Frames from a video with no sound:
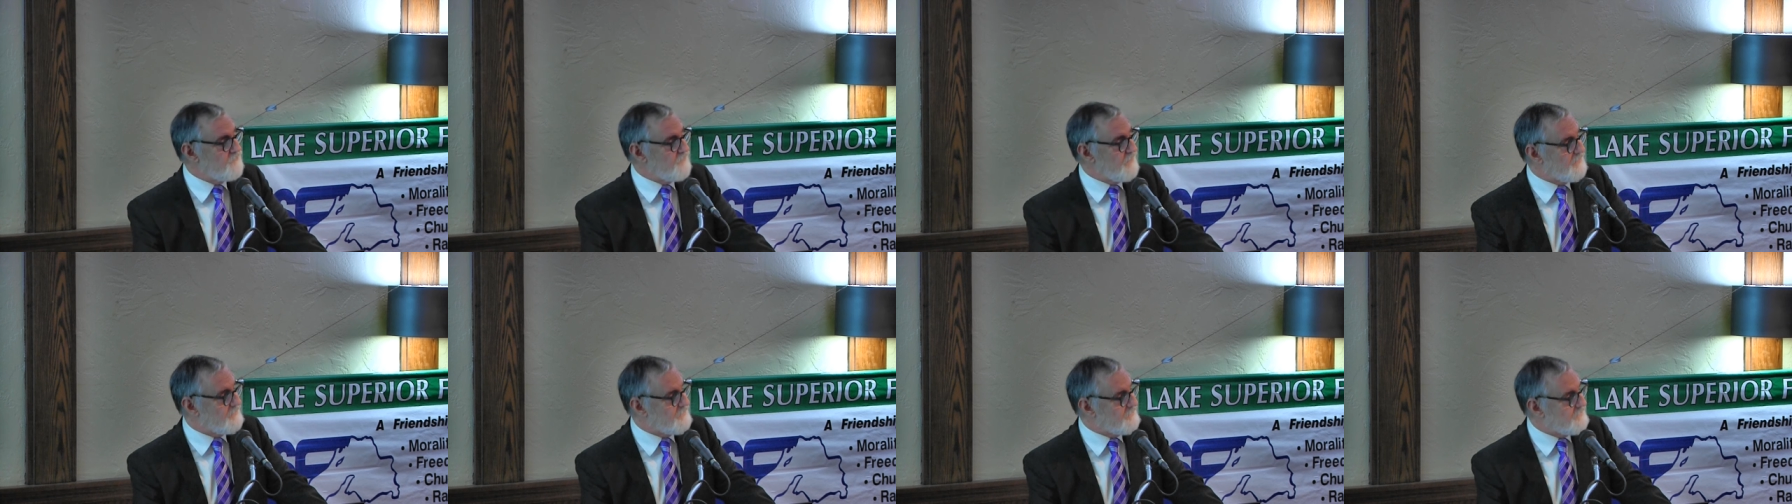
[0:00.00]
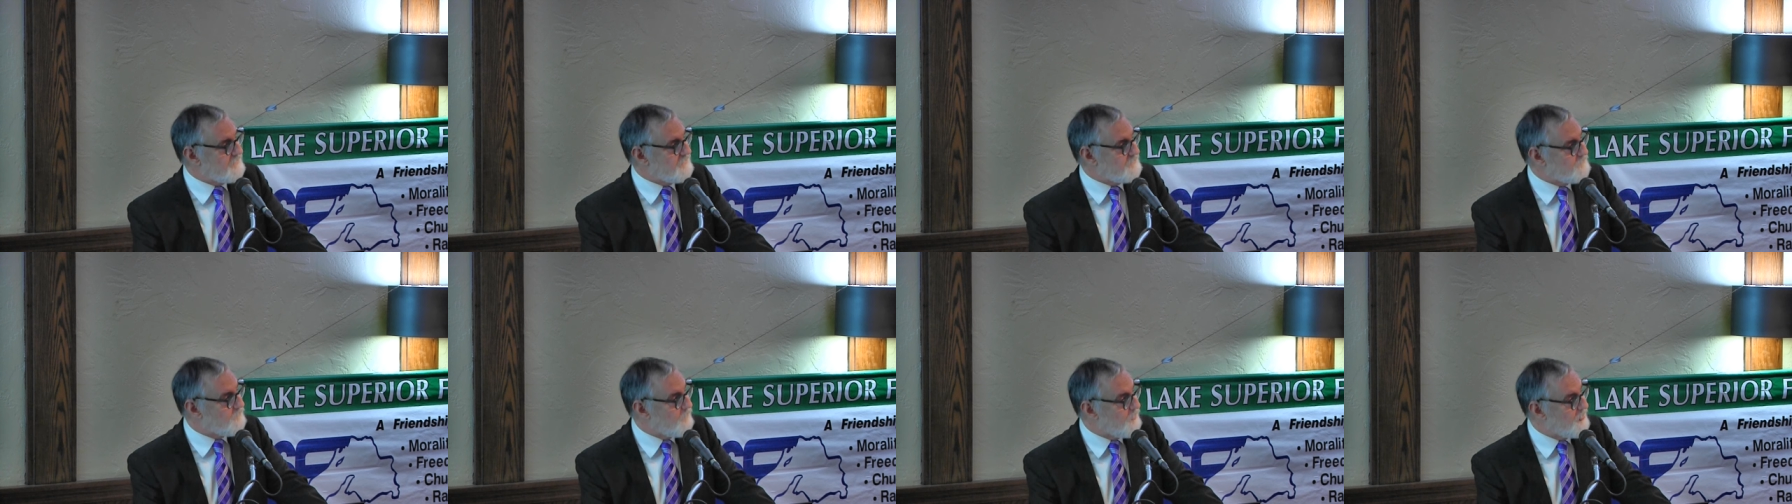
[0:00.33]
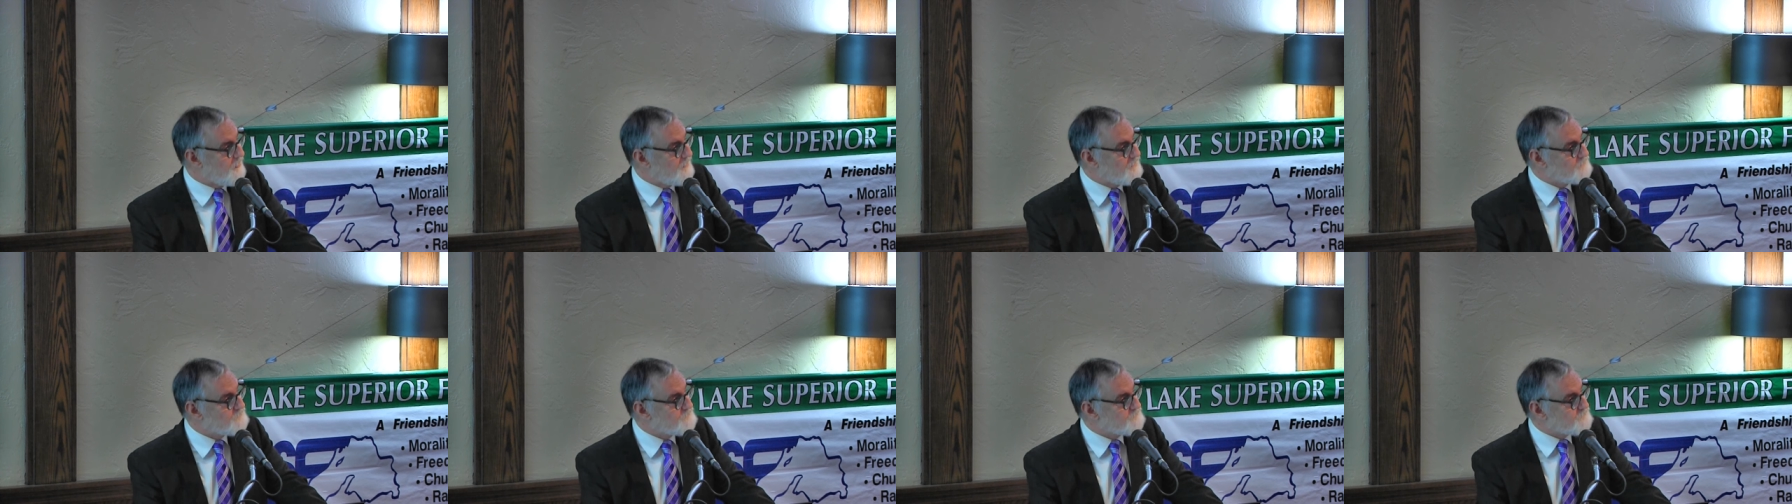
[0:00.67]
alien,
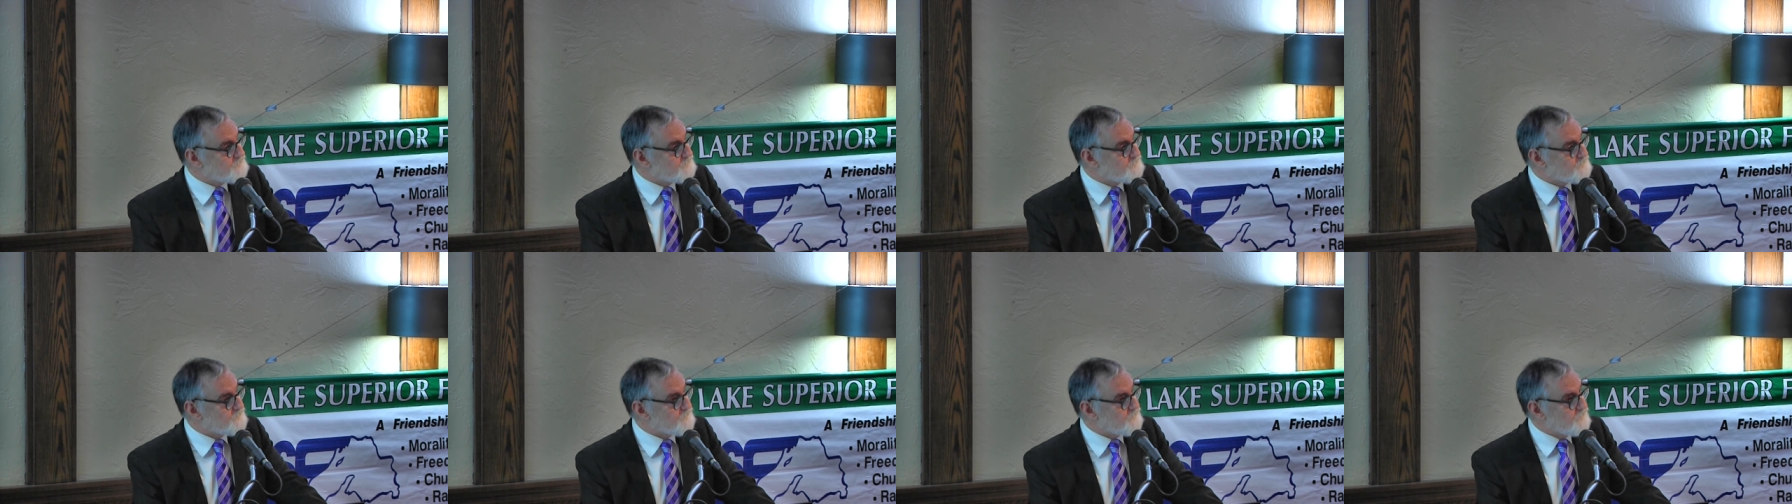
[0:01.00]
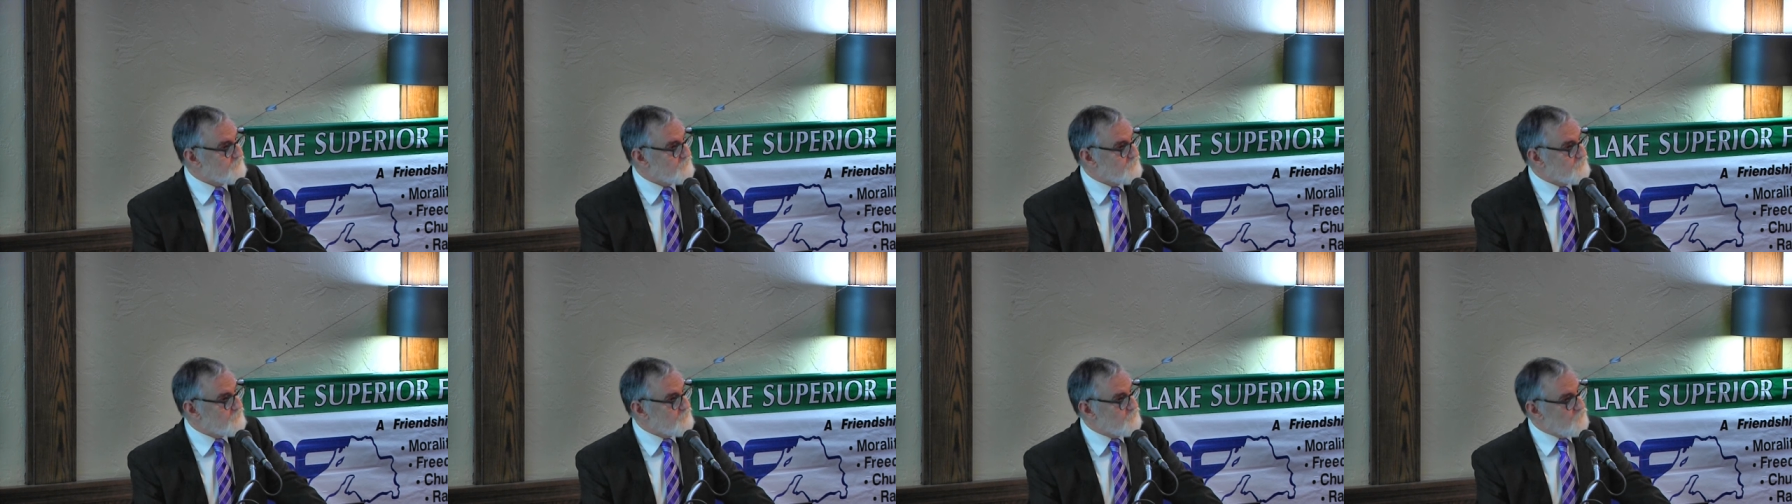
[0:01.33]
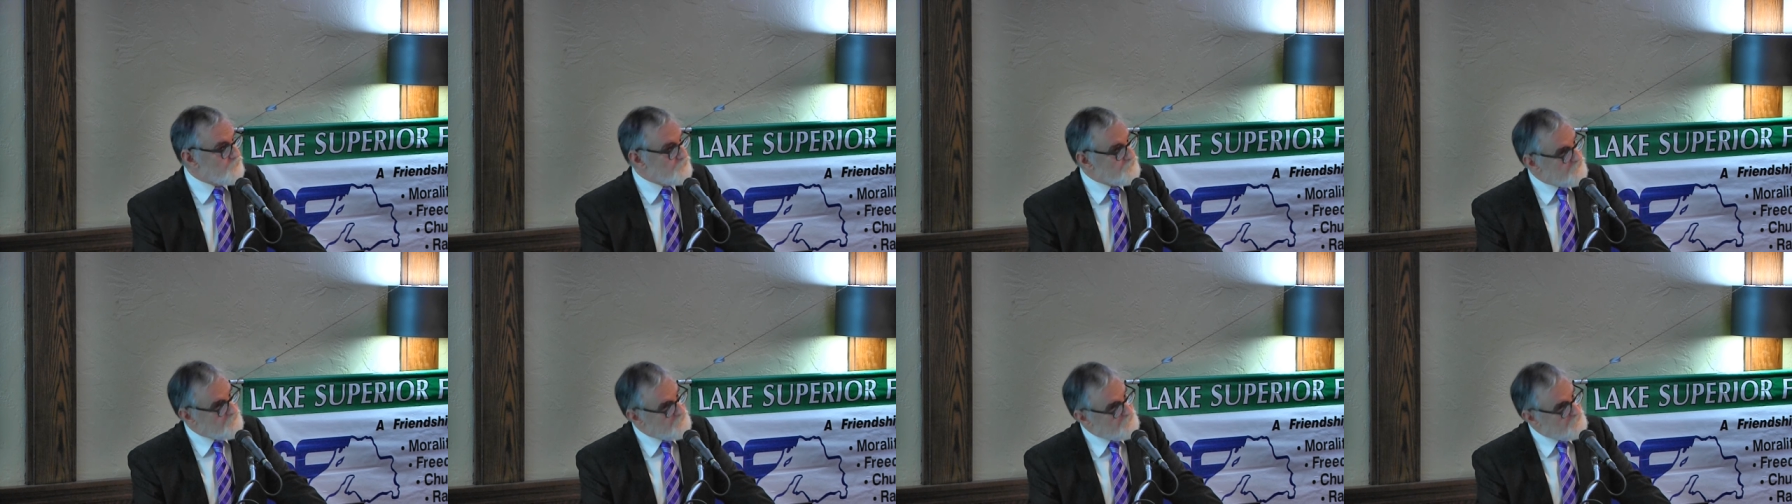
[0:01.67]
which